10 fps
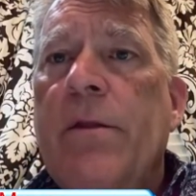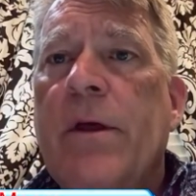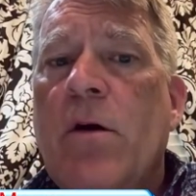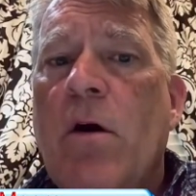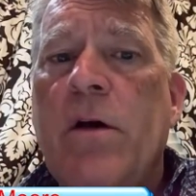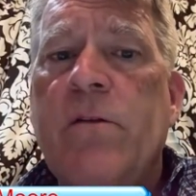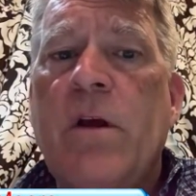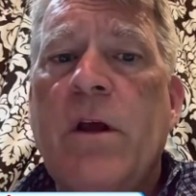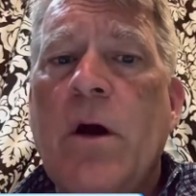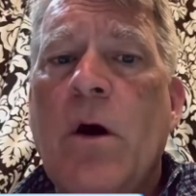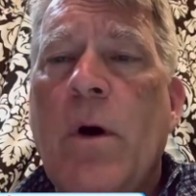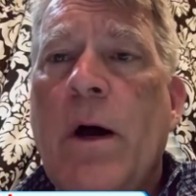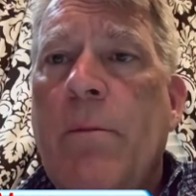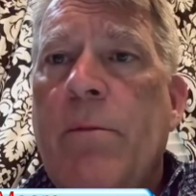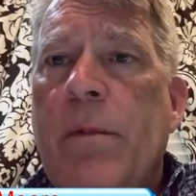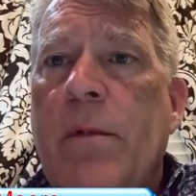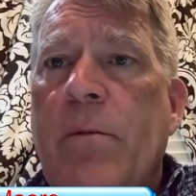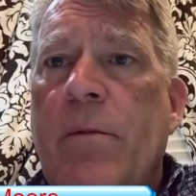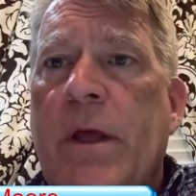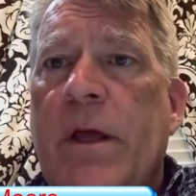the cost can go up
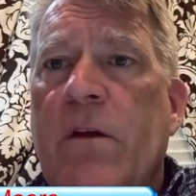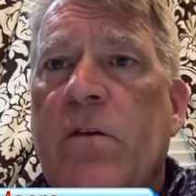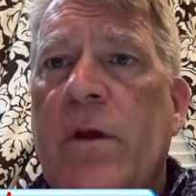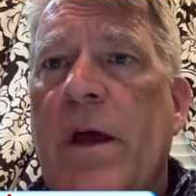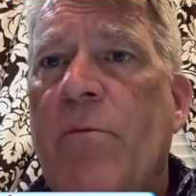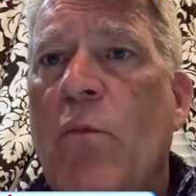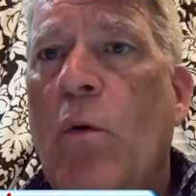because you have